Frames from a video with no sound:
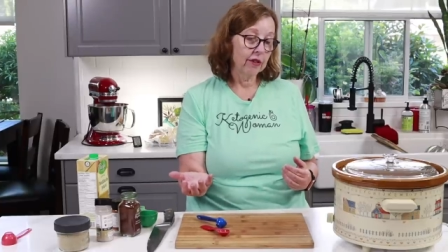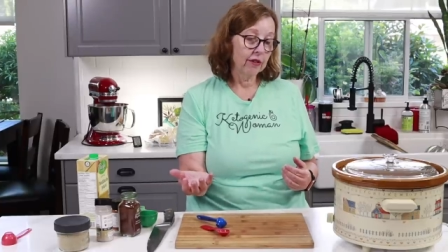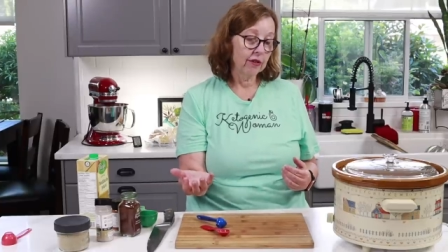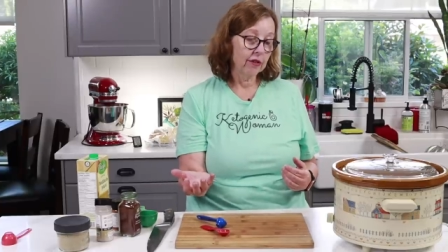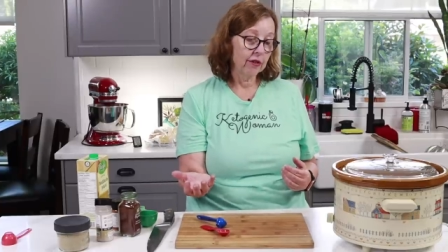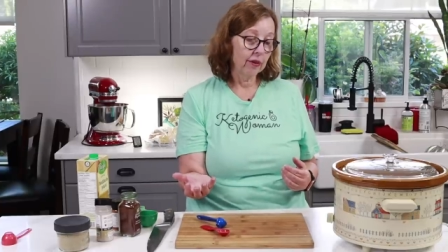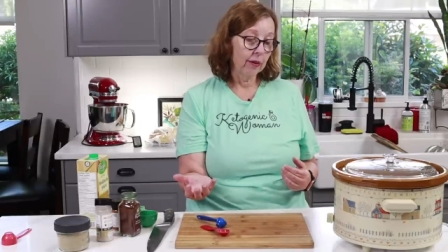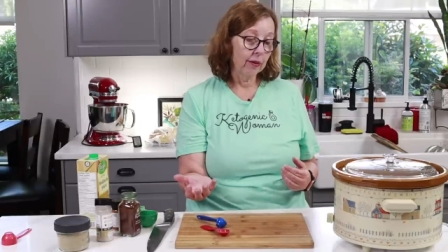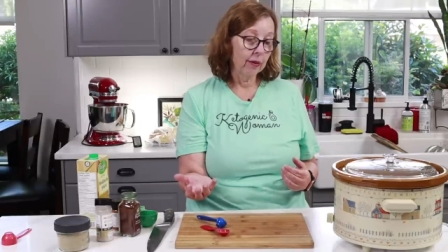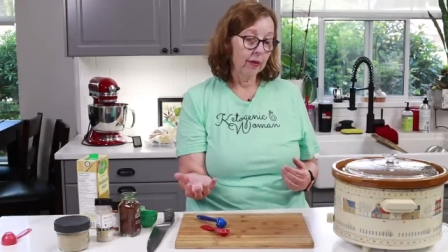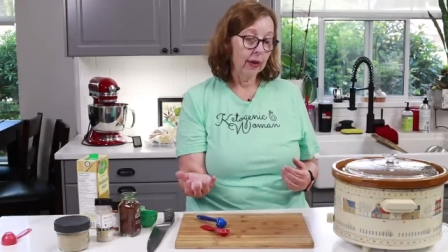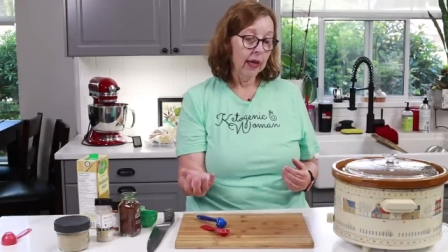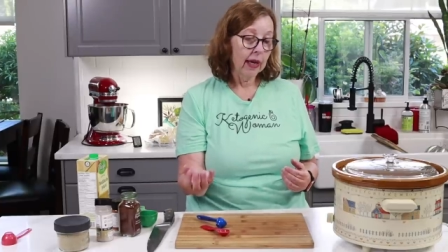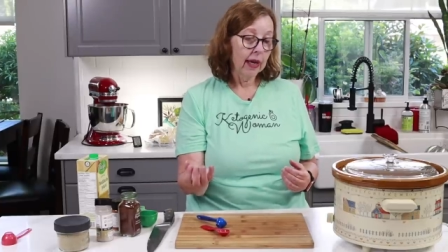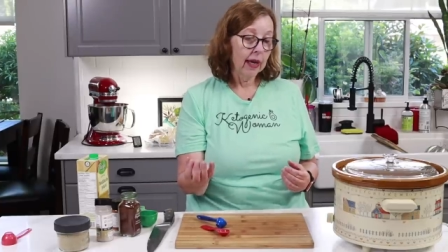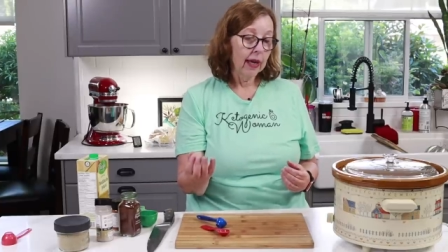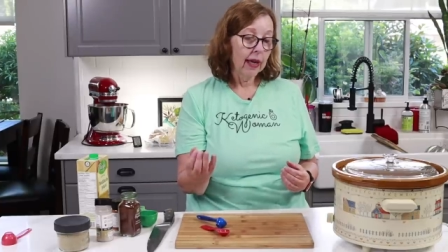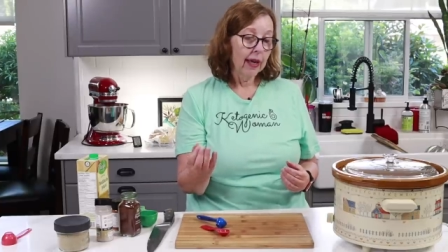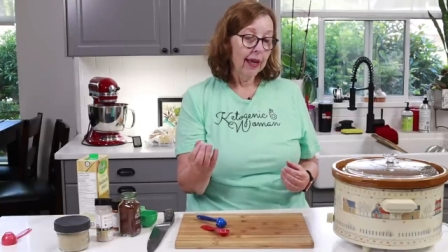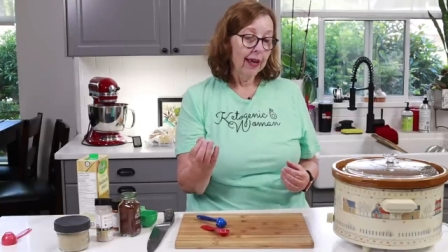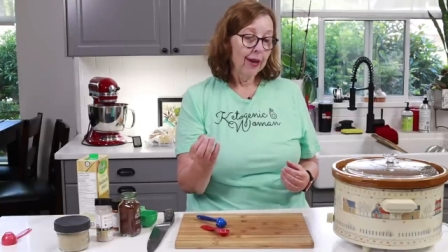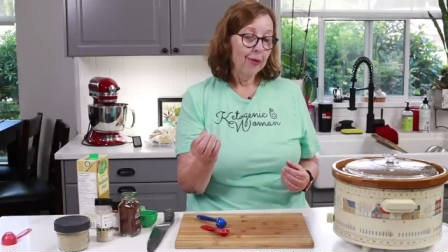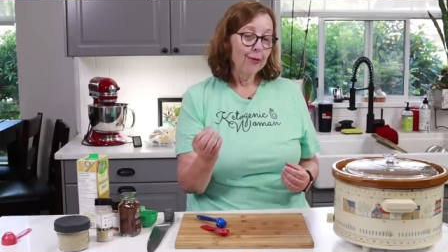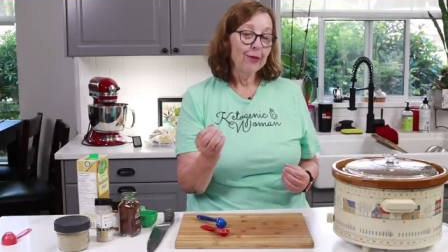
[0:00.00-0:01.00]
So
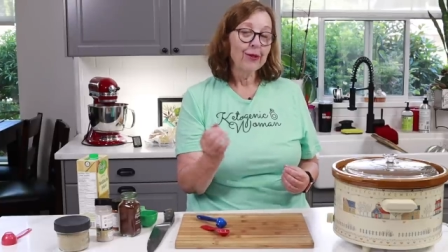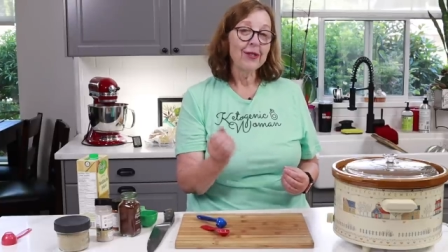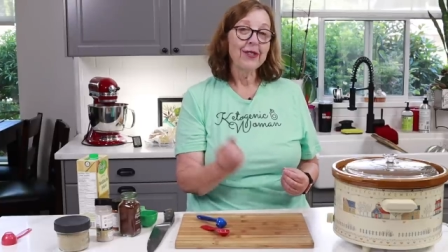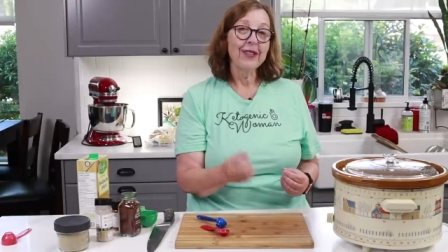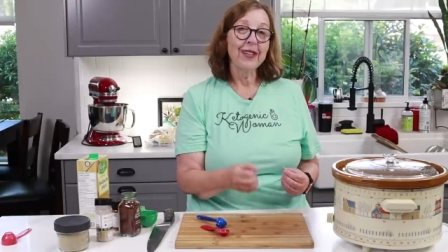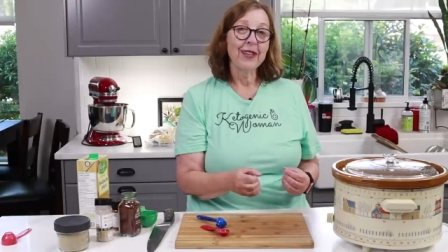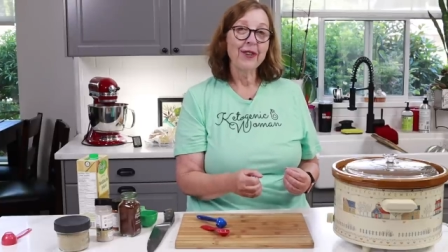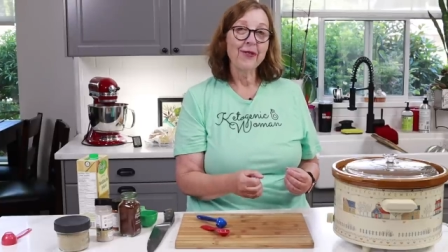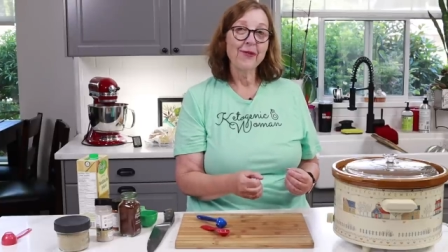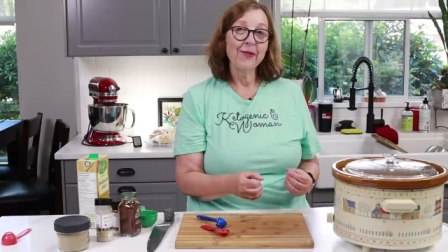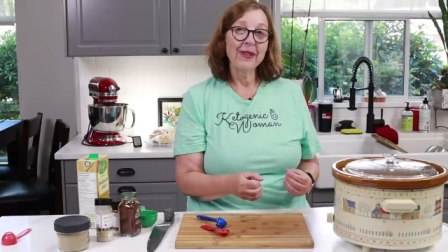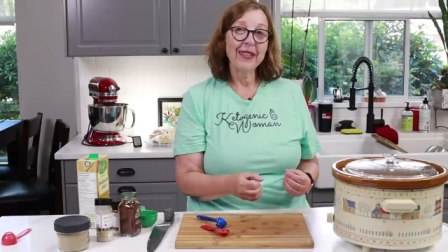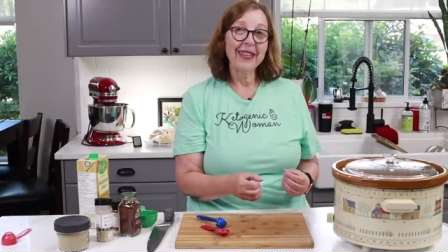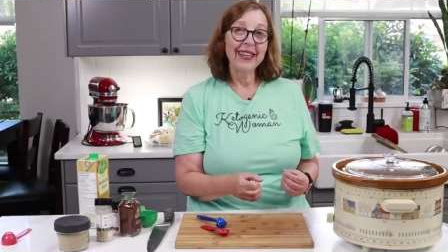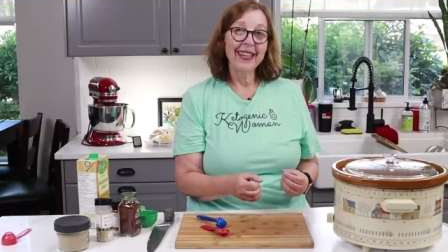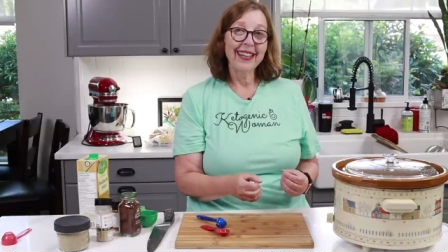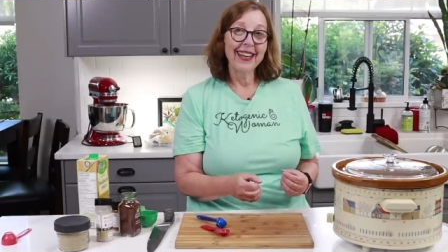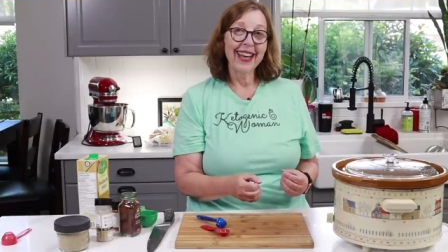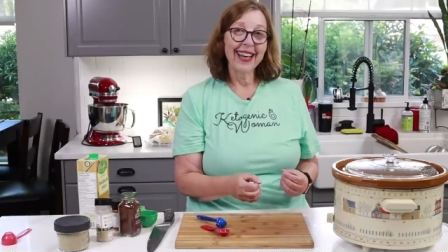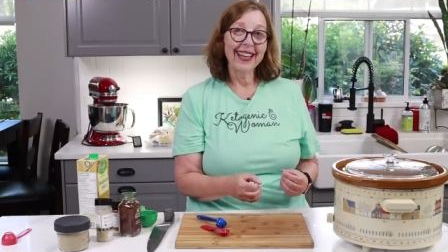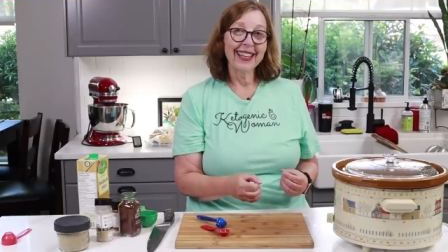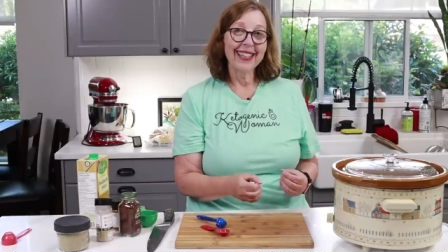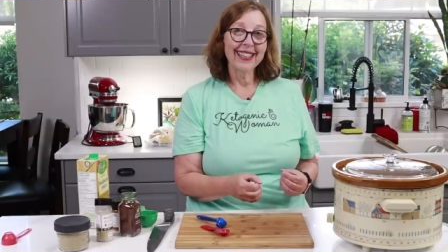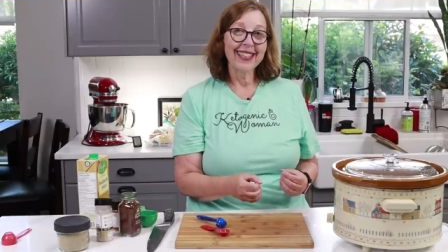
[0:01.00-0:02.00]
we'll see you in the
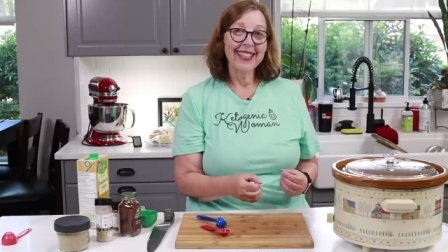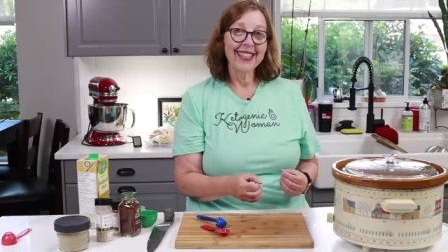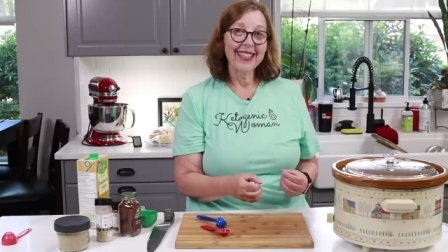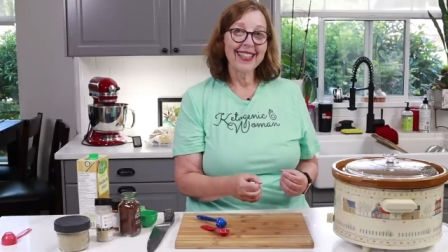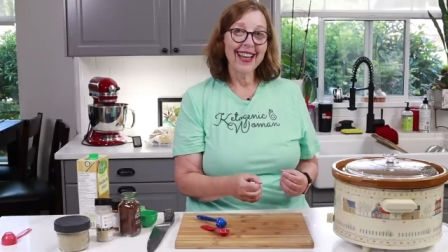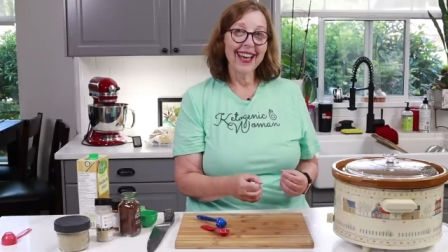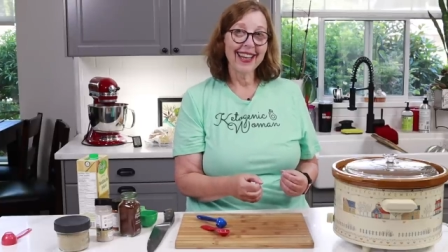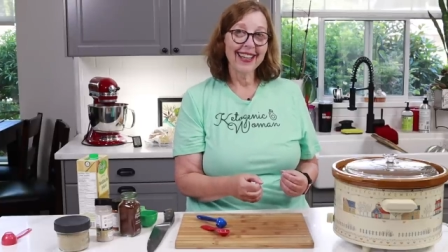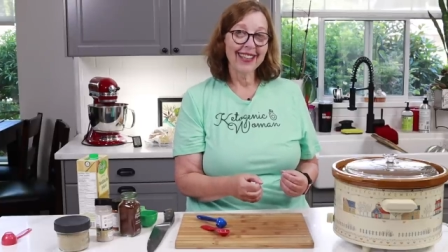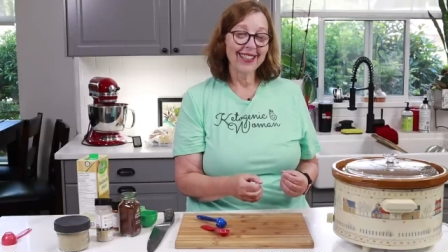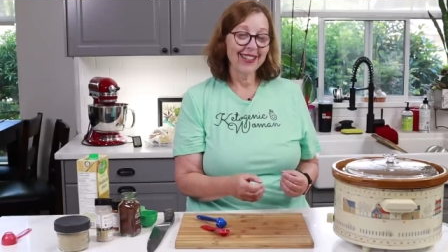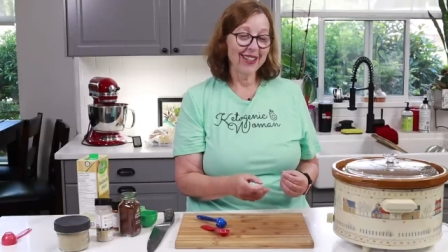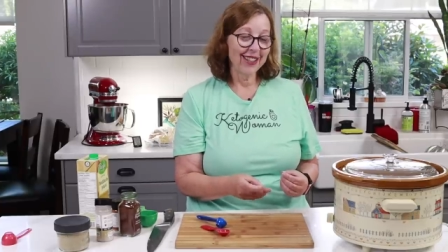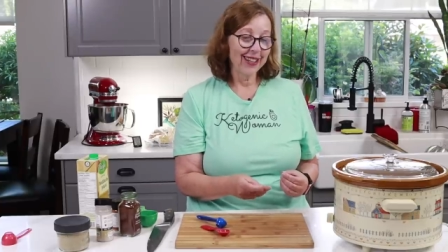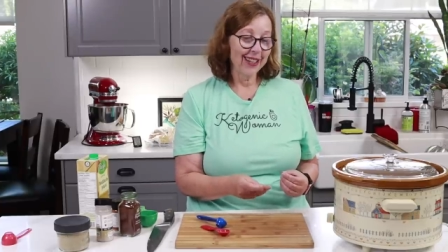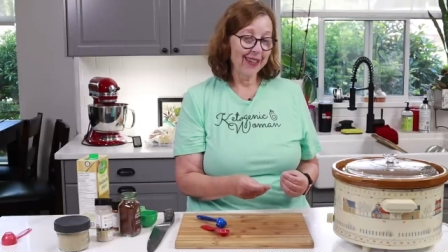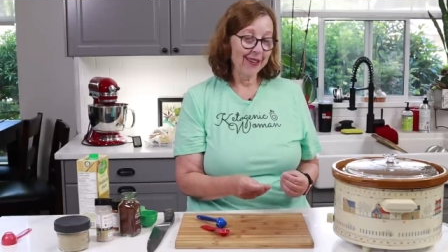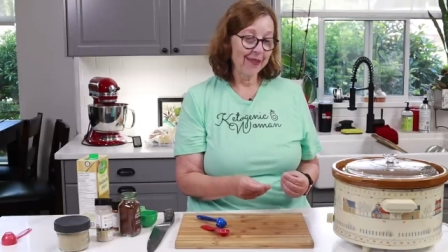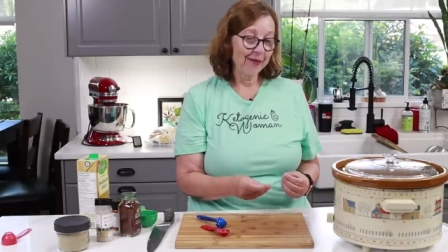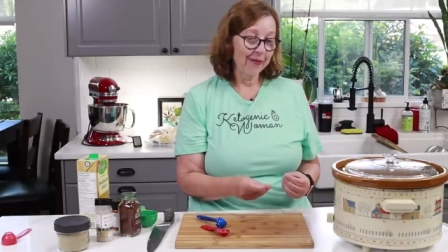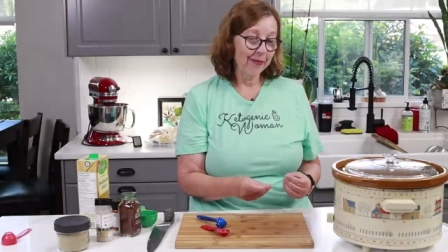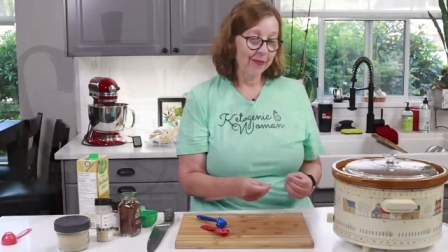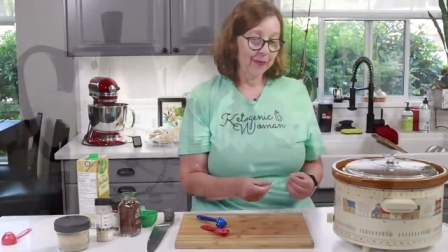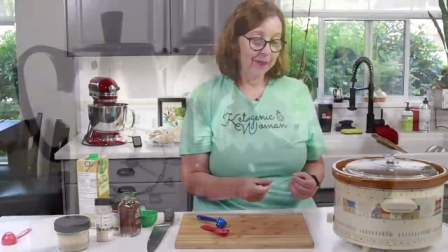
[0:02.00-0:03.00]
next
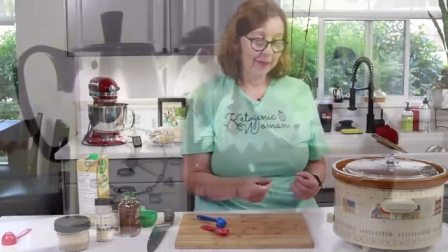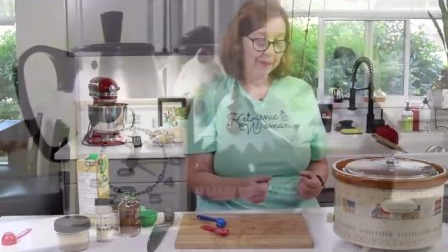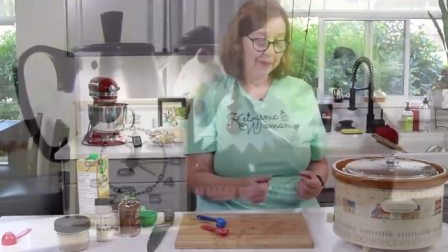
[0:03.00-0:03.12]
section.